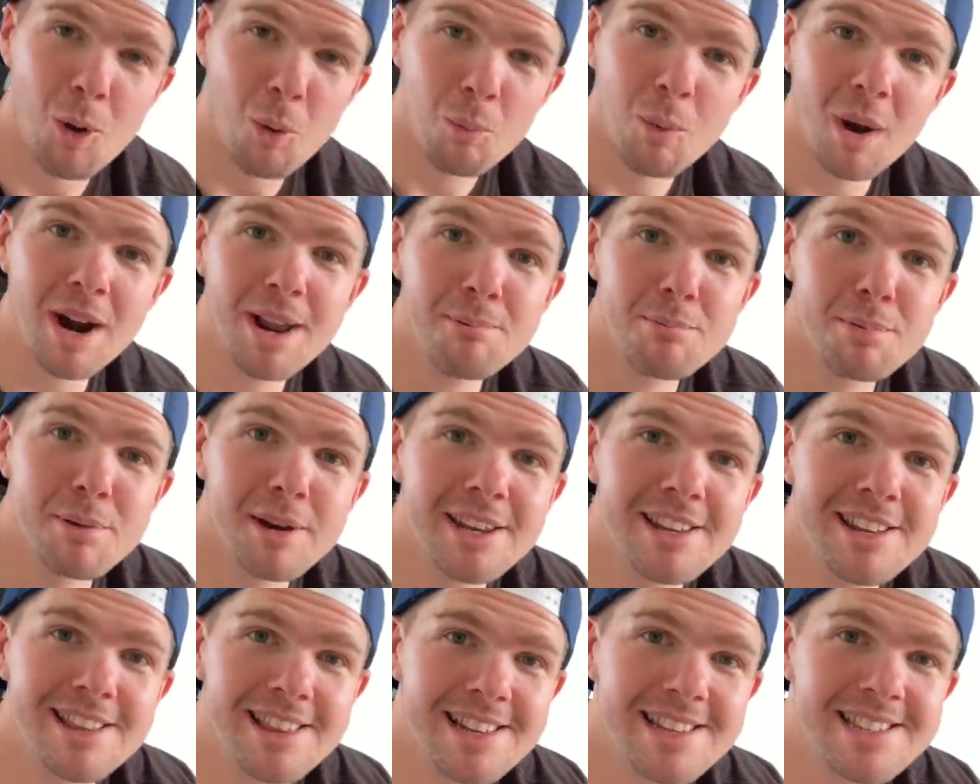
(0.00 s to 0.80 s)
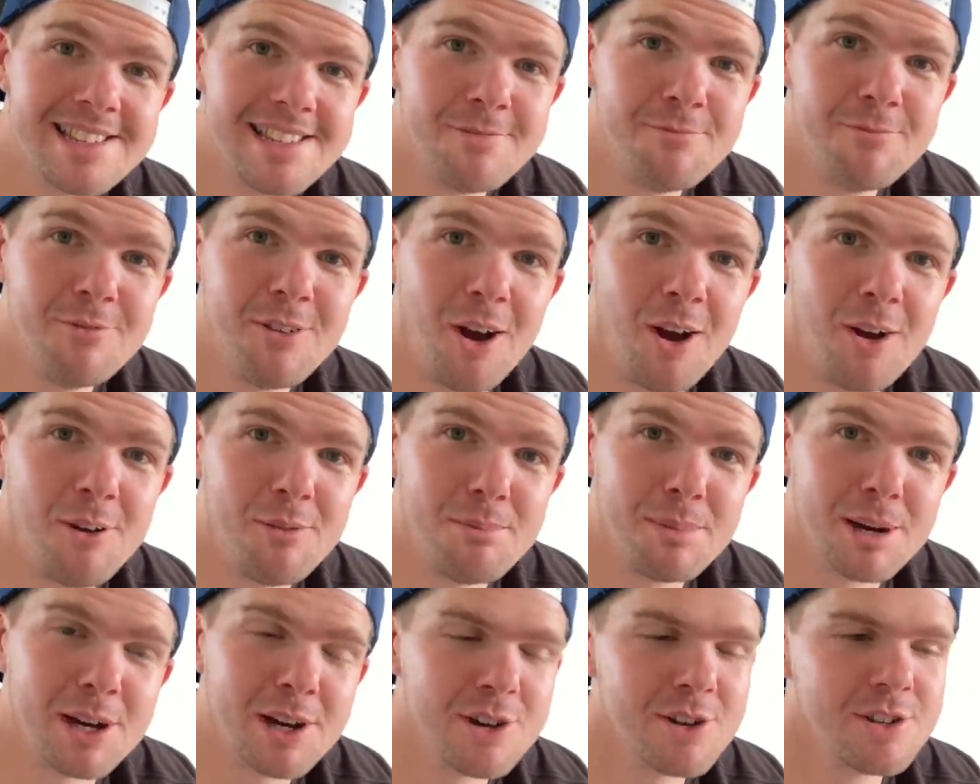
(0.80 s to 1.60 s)
I want to bring you this info
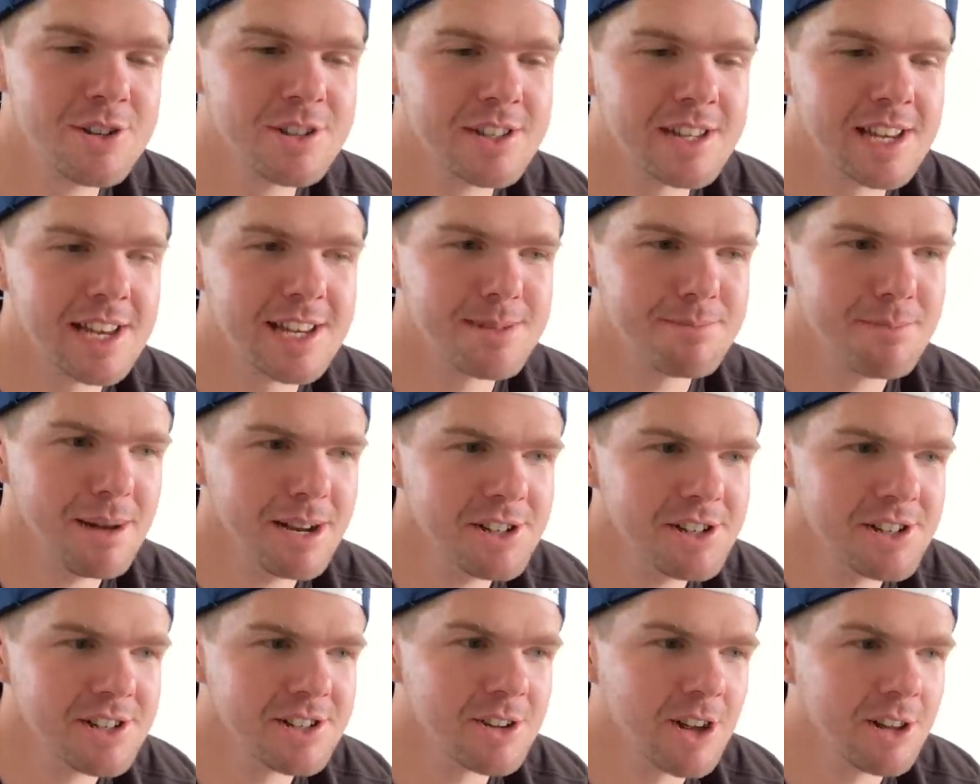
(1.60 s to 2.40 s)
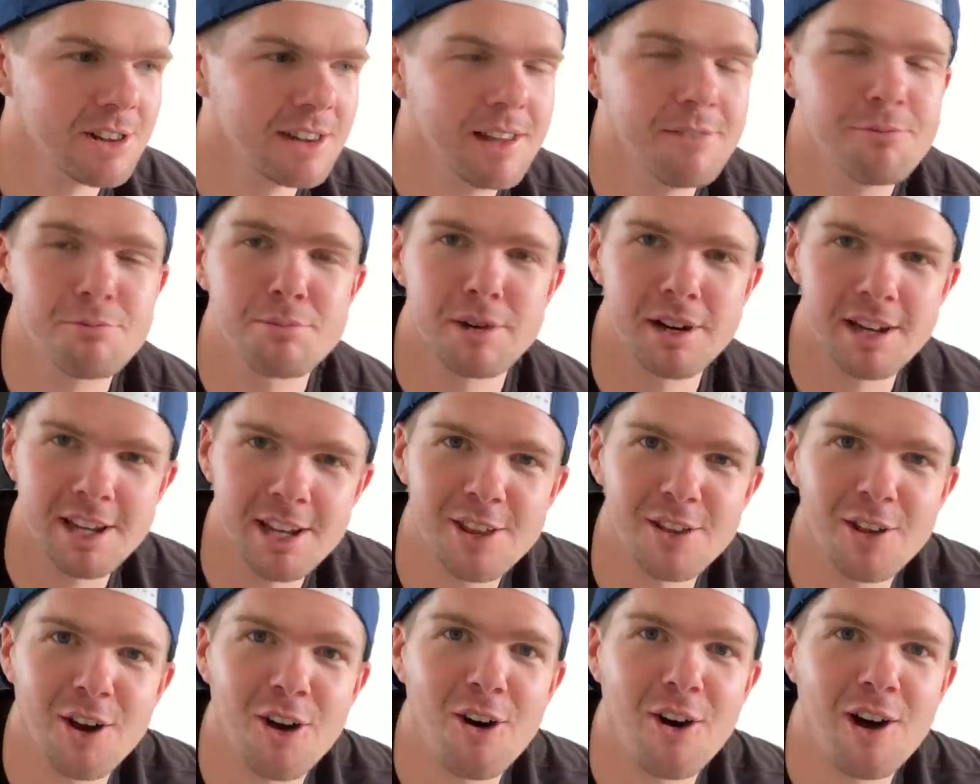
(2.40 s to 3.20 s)
because as much as I love bringing
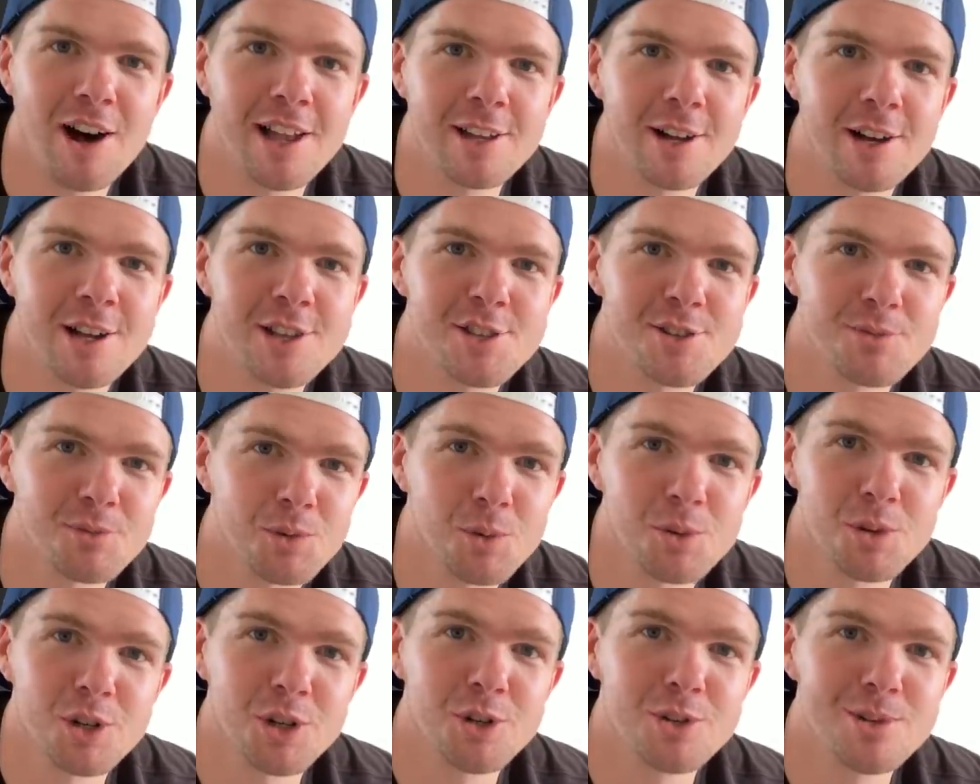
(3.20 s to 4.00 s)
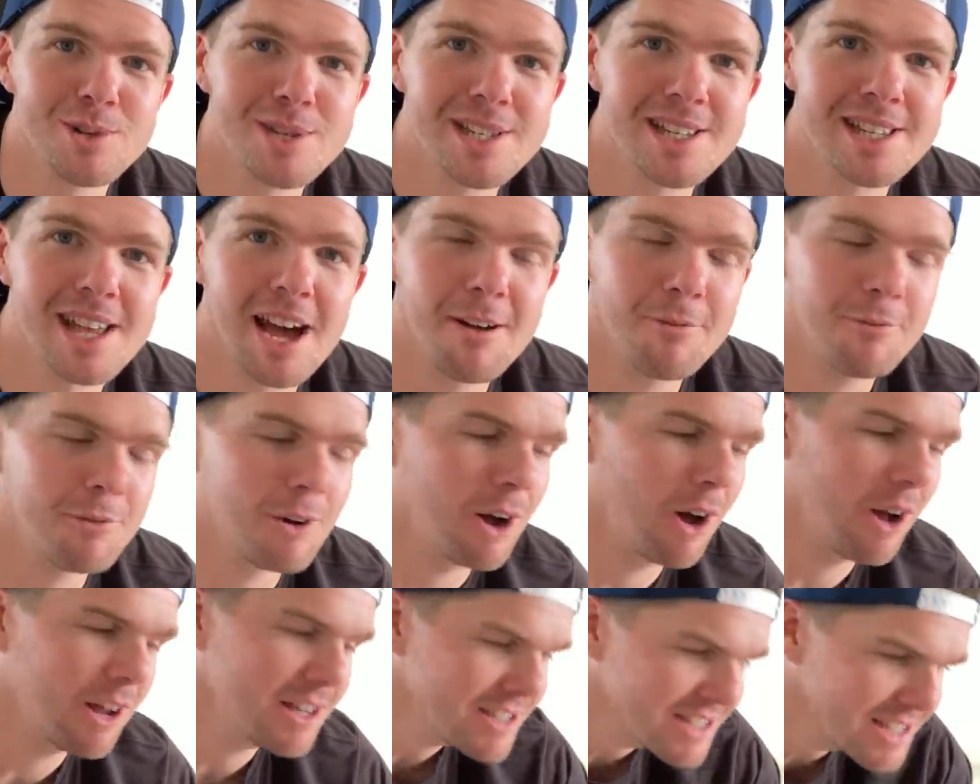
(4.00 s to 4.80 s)
you the highlights of all the good stuff,
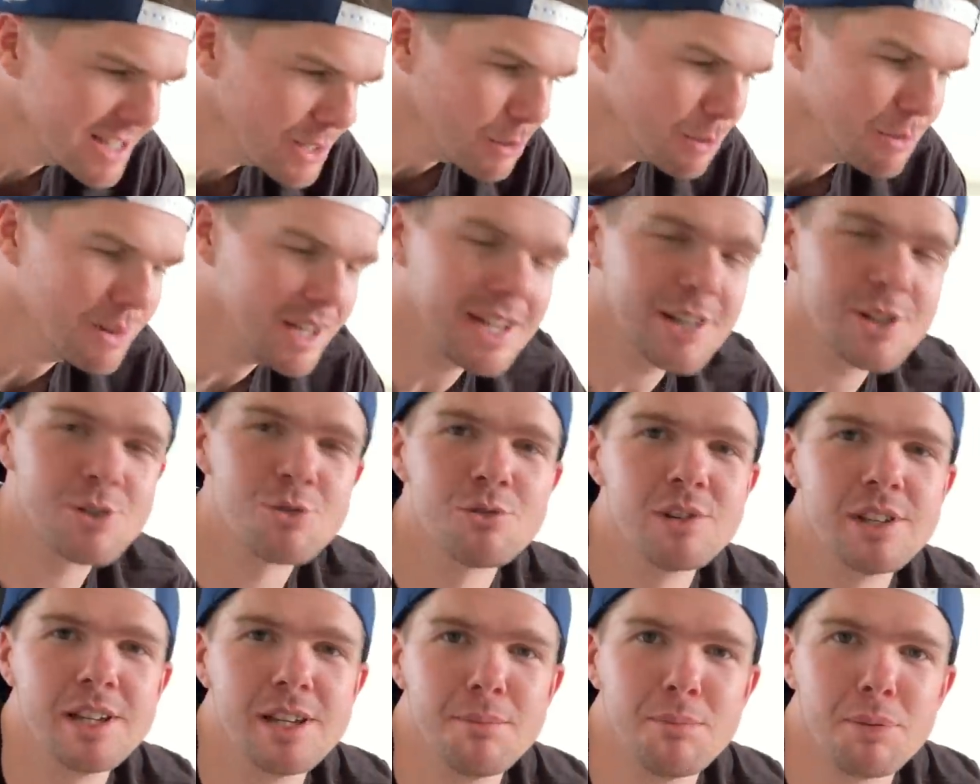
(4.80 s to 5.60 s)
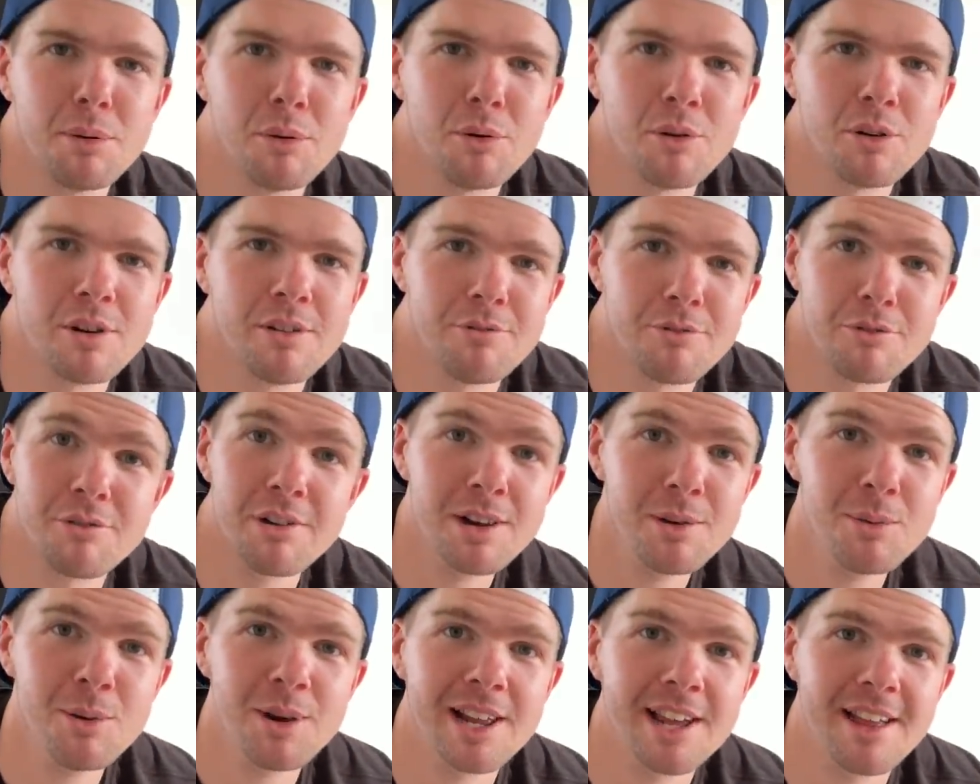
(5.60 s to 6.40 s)
I still think it's really important
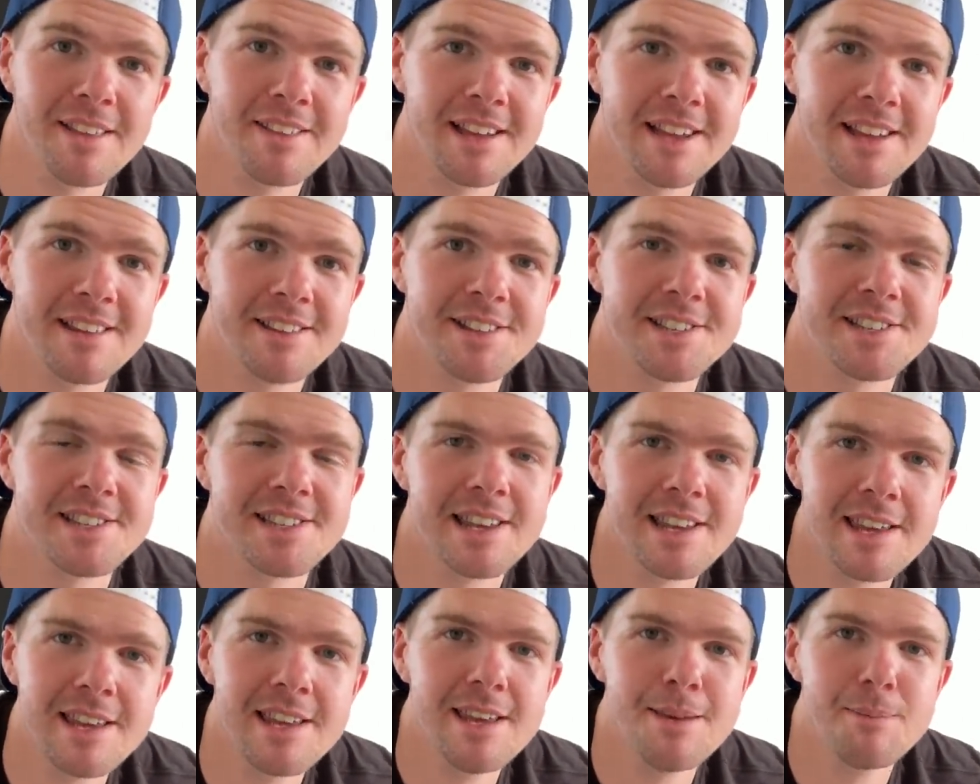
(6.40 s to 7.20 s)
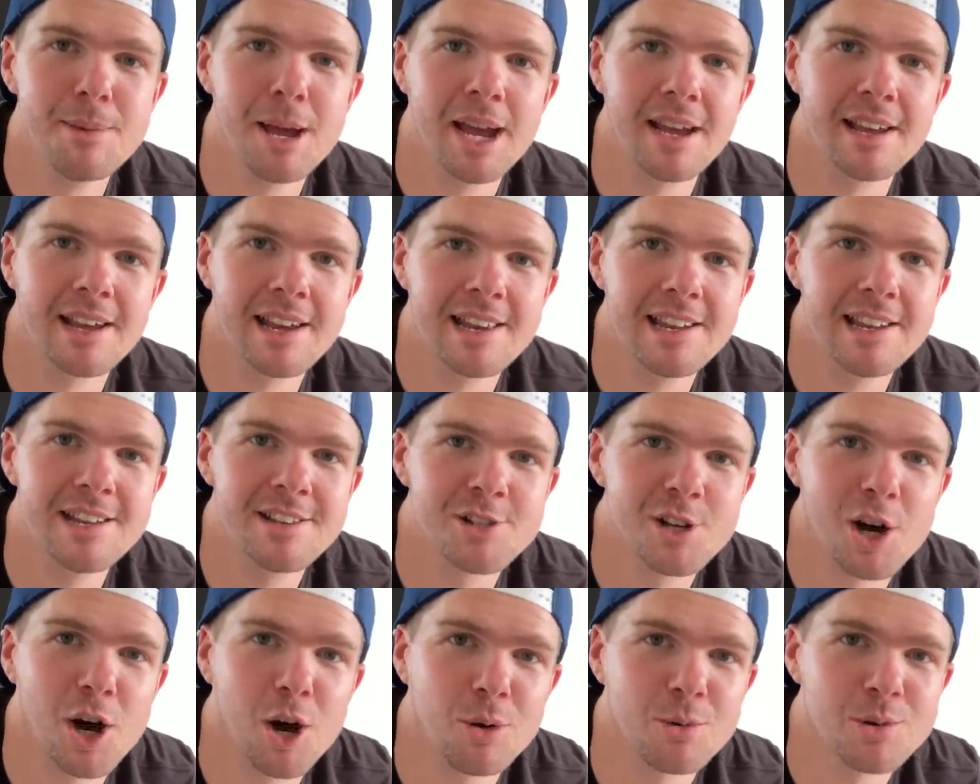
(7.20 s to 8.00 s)
for anyone out there that's thinking about getting
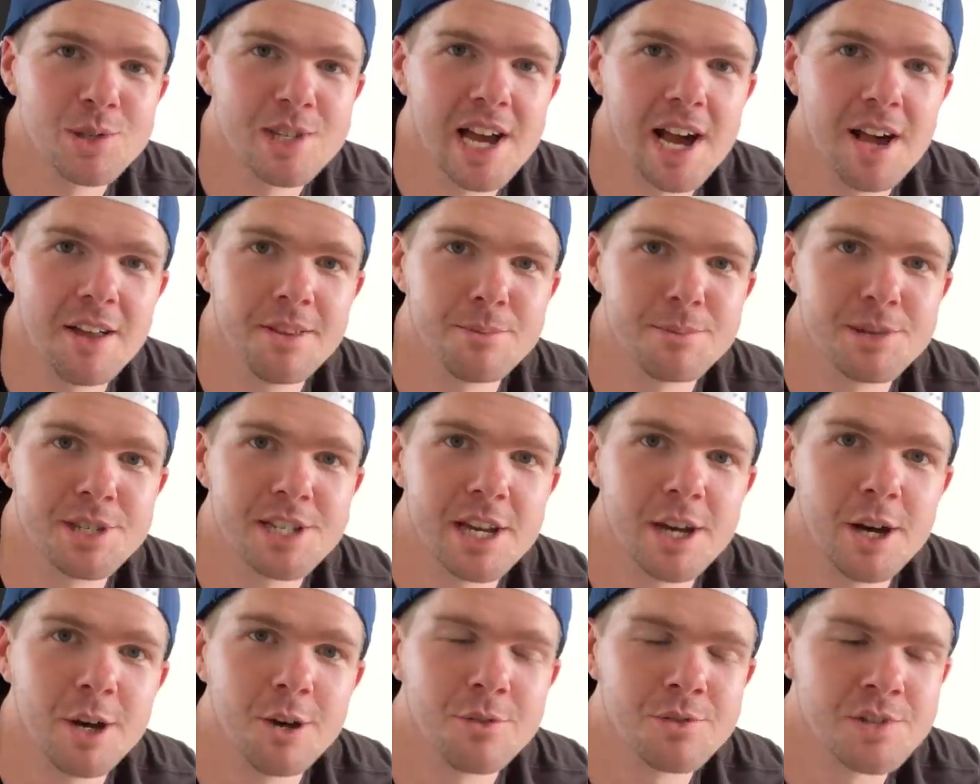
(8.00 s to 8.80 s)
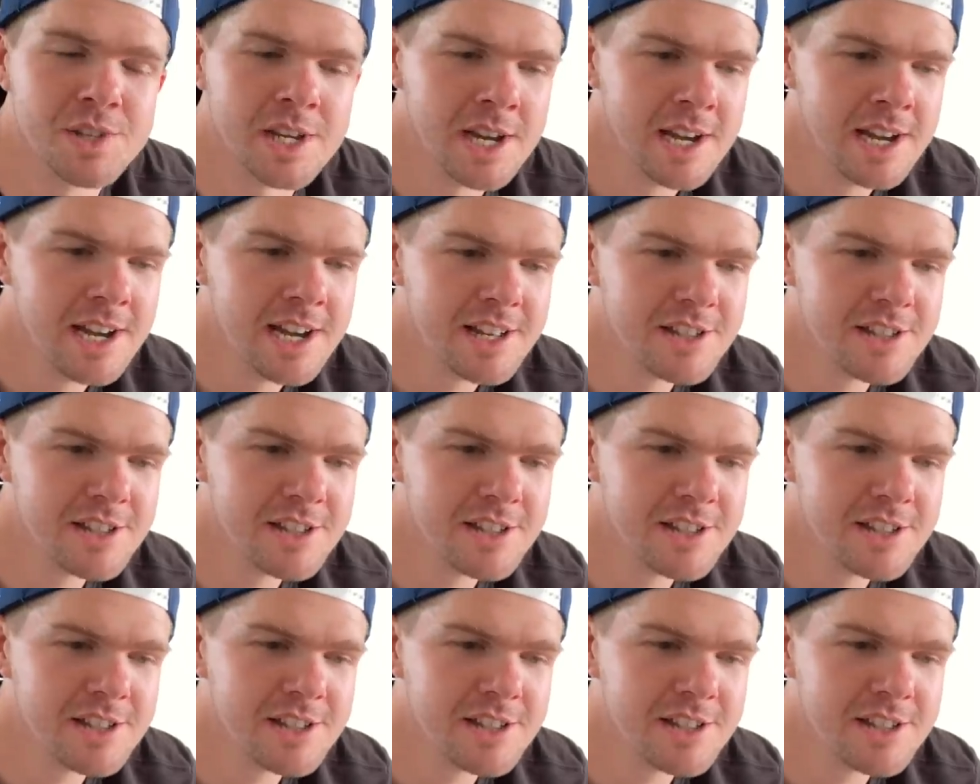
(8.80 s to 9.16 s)
into wholesale themselves